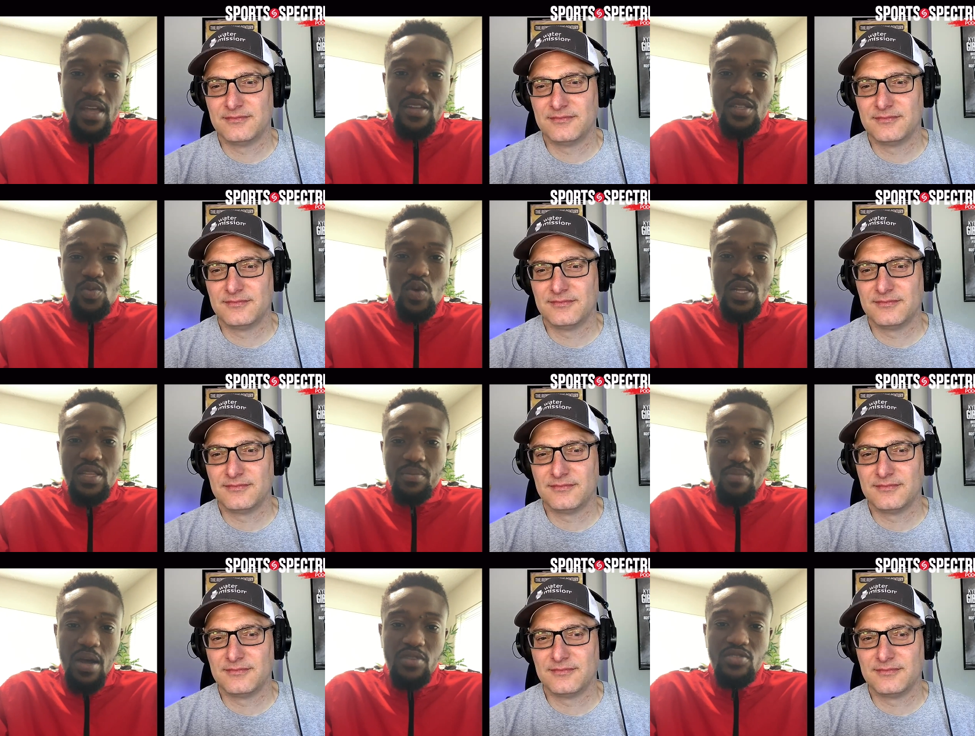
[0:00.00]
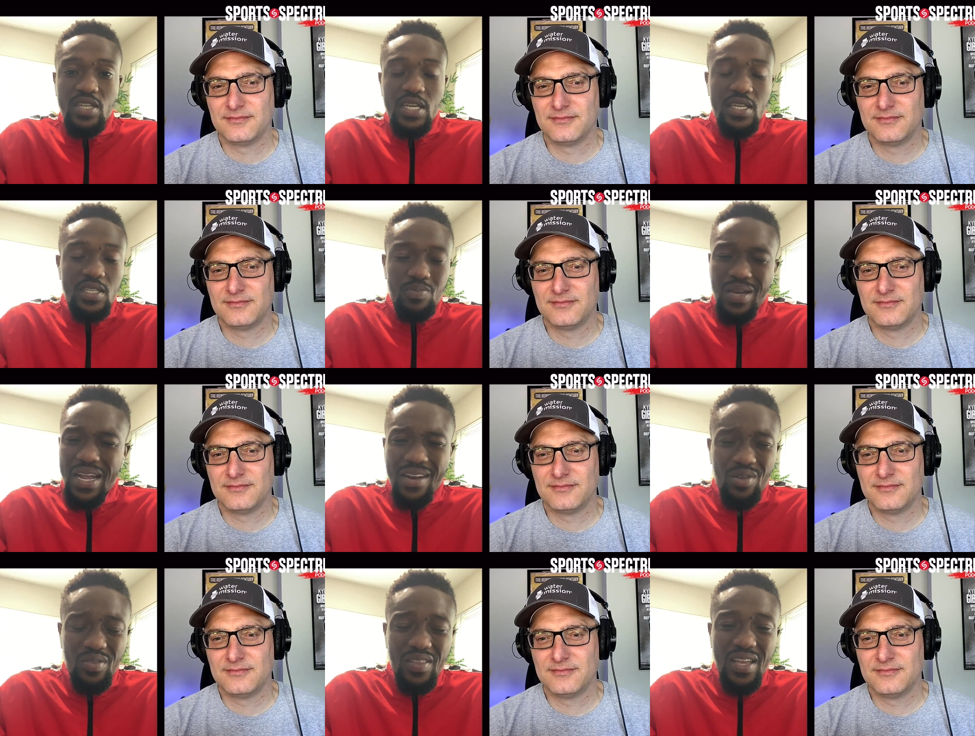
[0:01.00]
Speaker 1: that is where the boundary is. But I
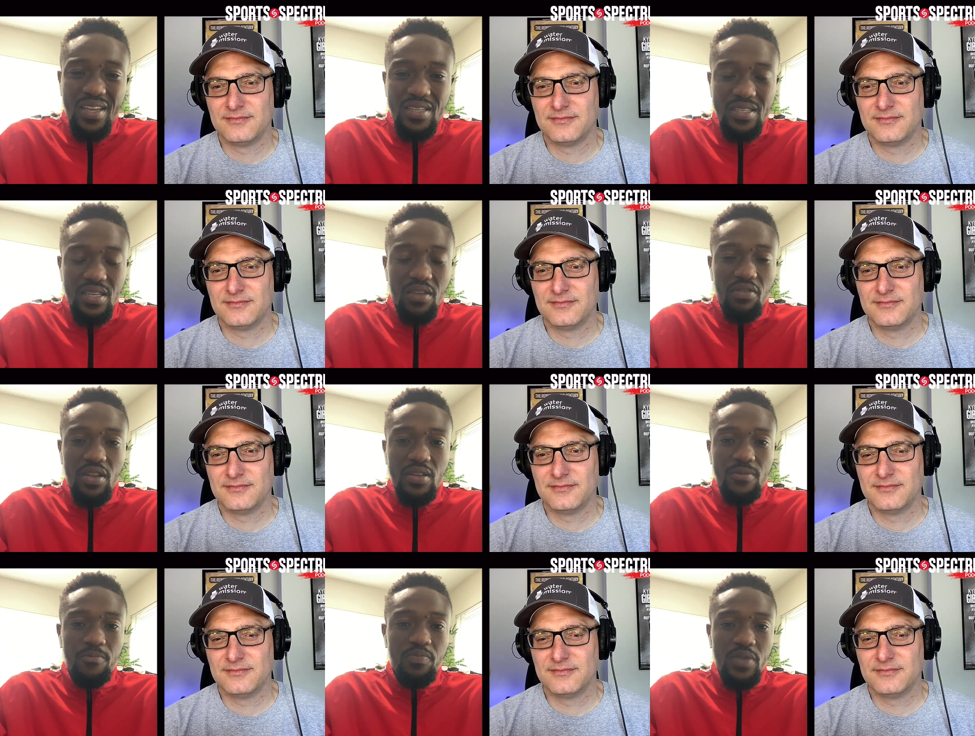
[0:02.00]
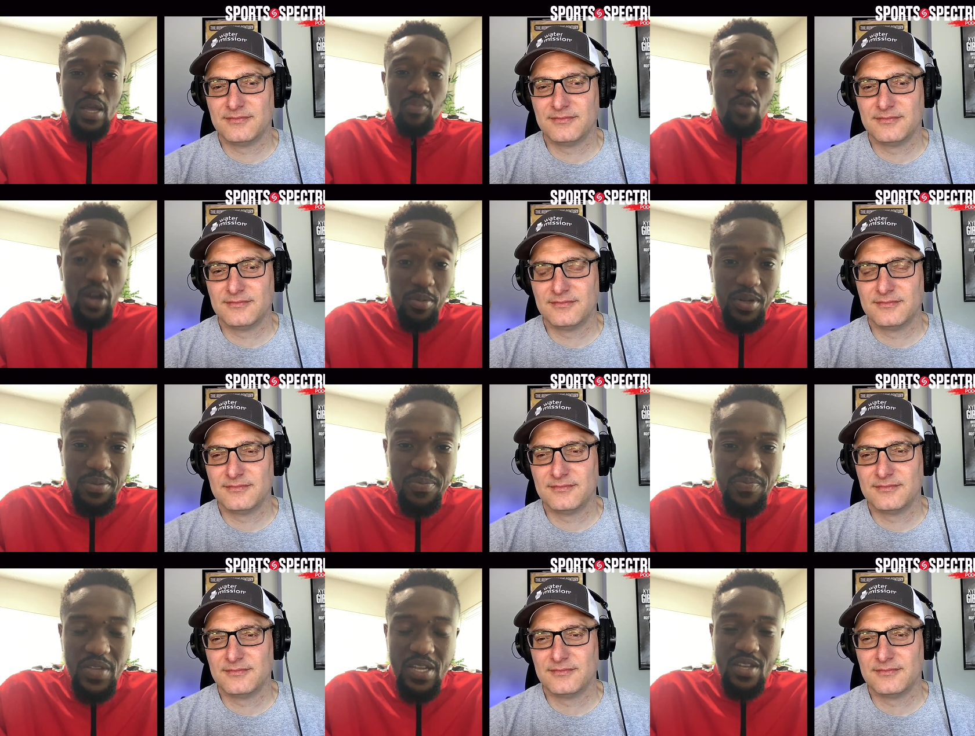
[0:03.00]
don't think it's even a
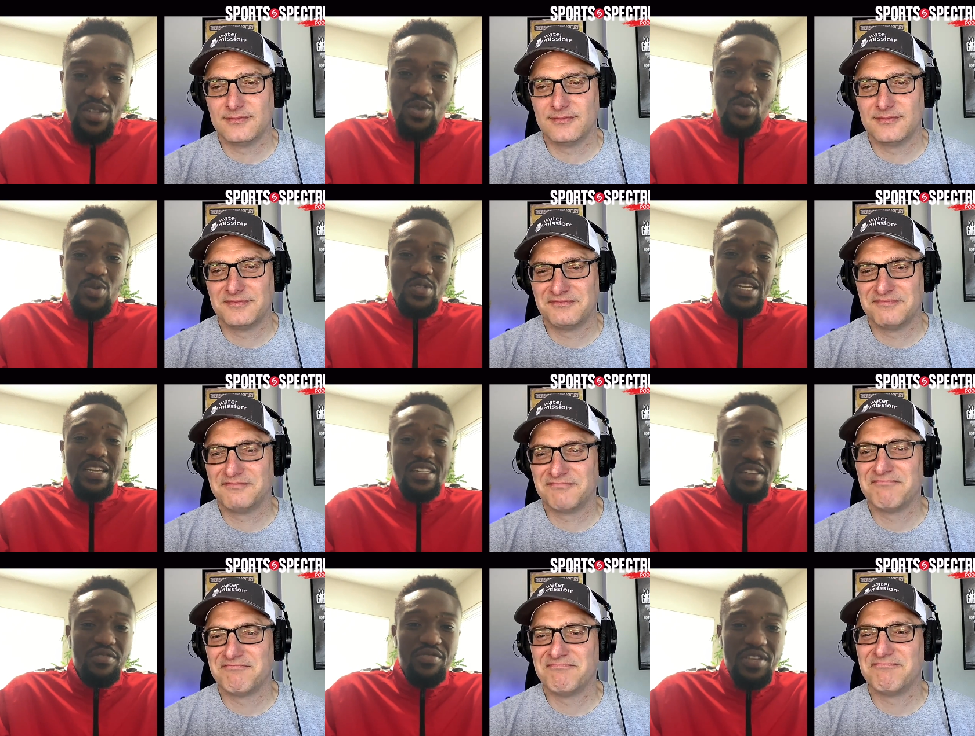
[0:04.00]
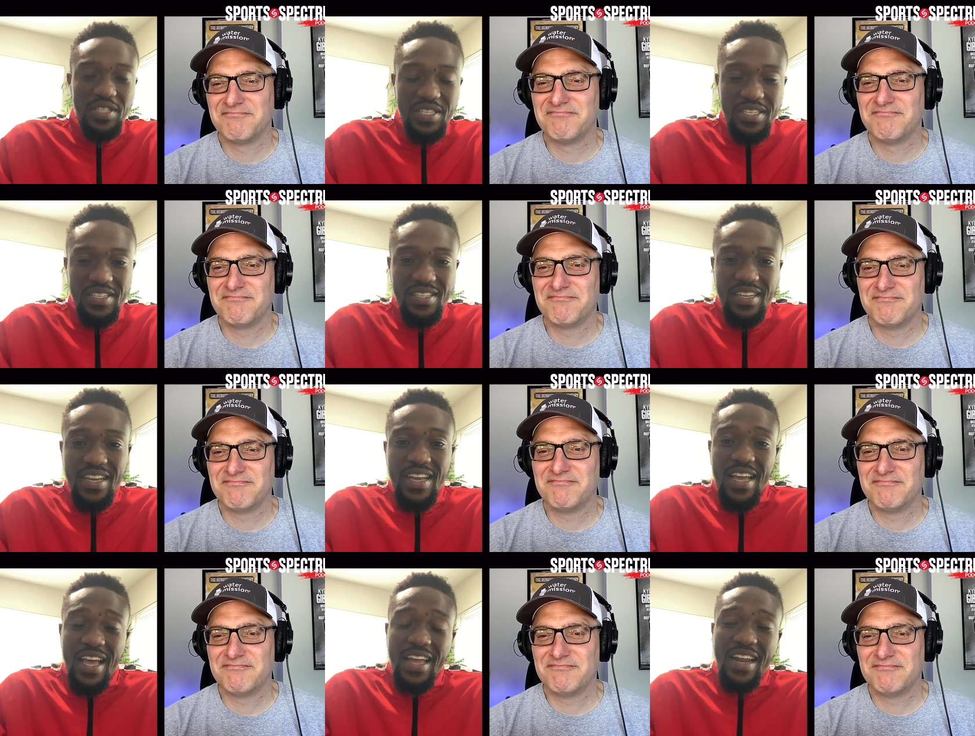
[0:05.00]
problem. So those are the differences
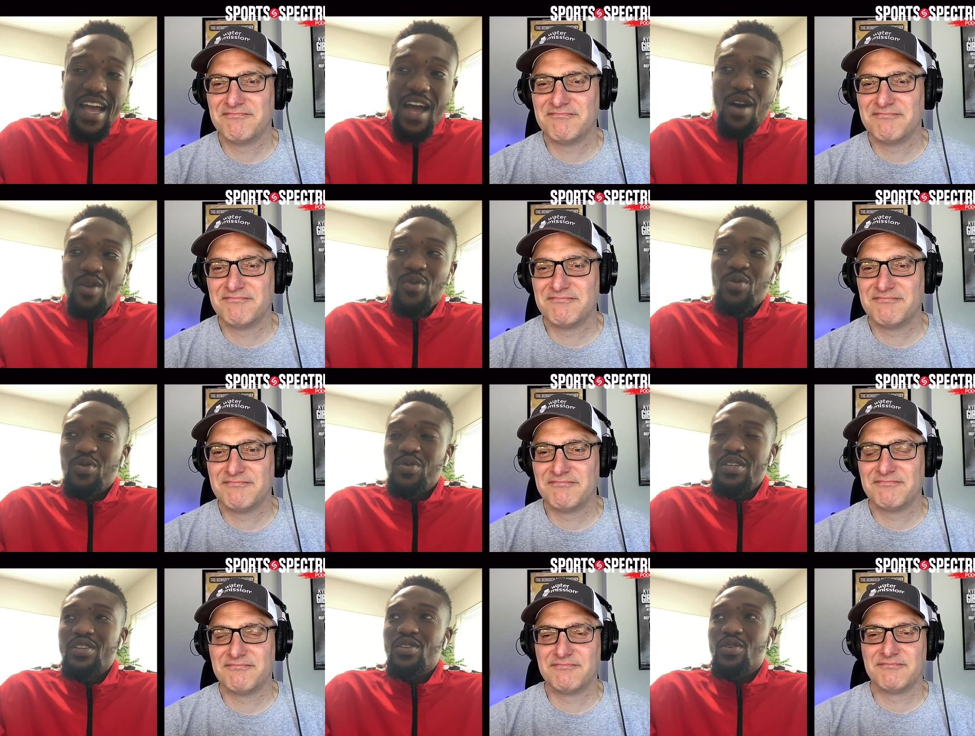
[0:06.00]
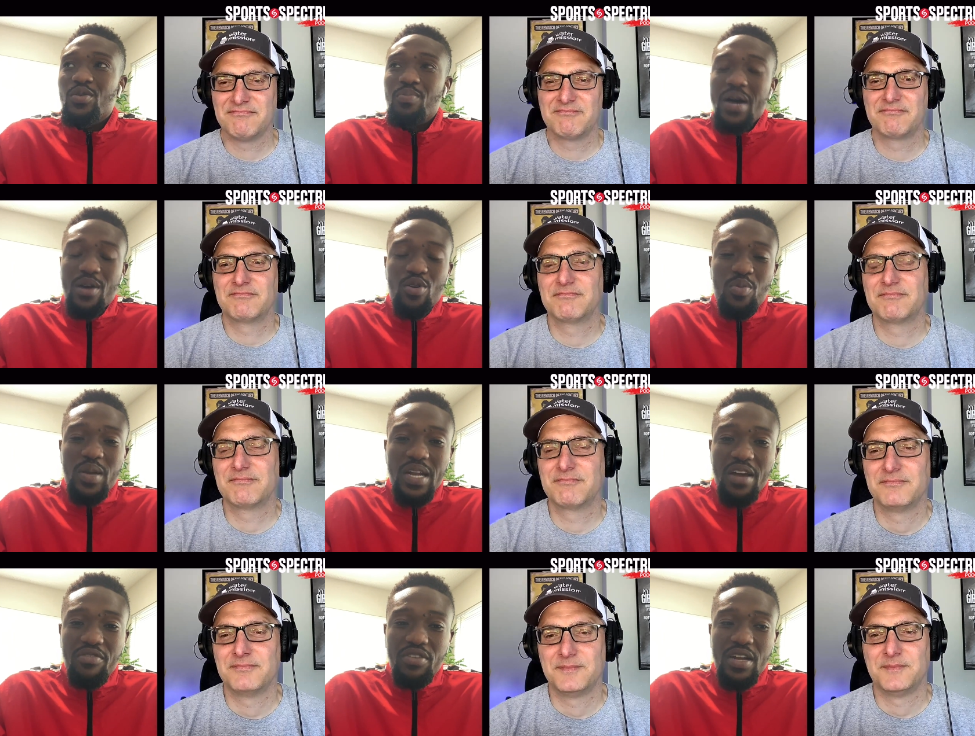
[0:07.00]
and how you know back home
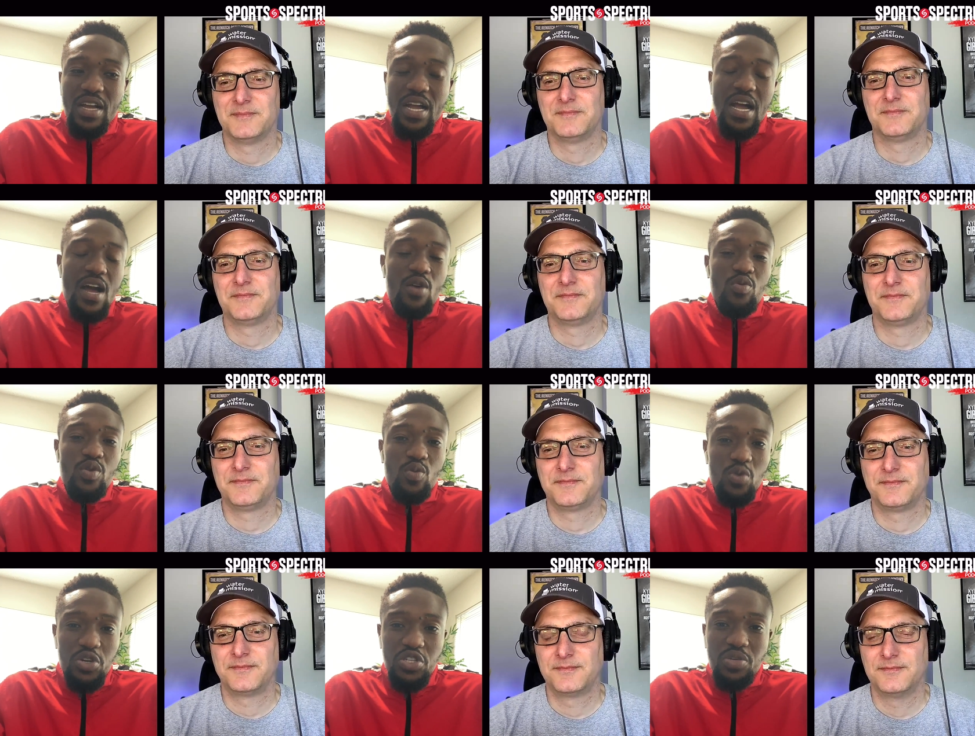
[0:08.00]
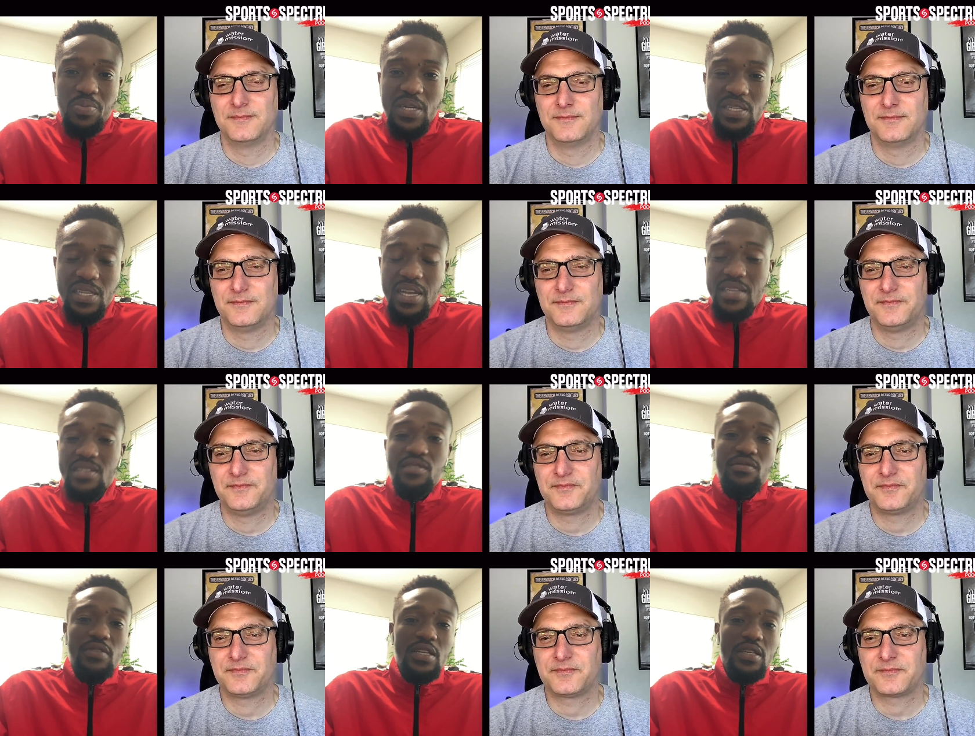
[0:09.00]
in Africa how we worship
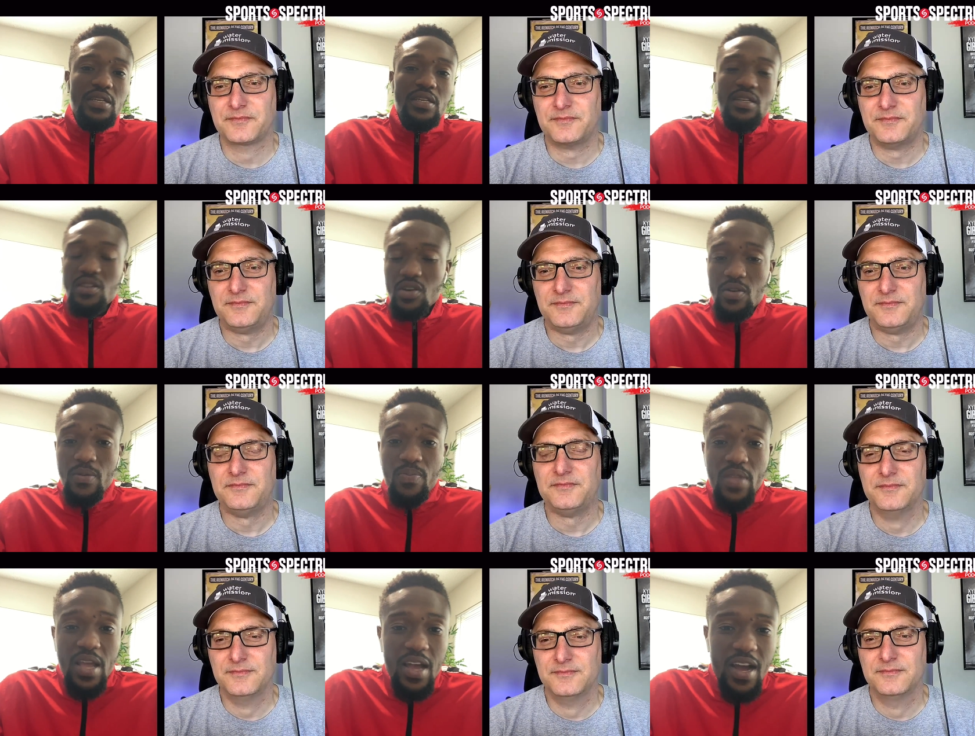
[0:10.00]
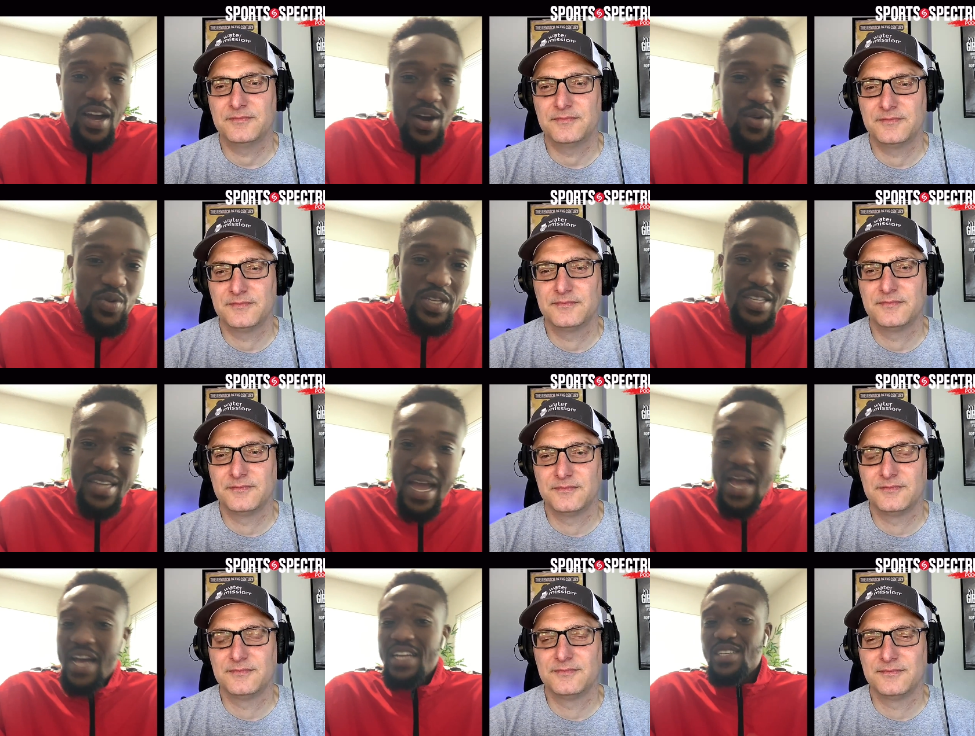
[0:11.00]
intensively you know how we
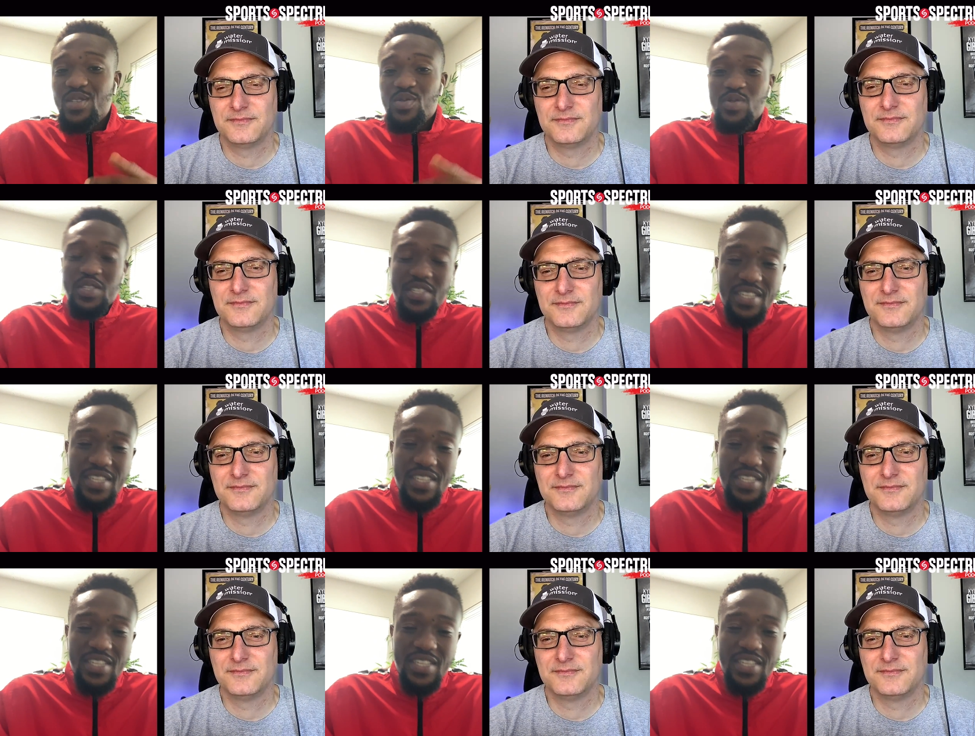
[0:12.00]
dance we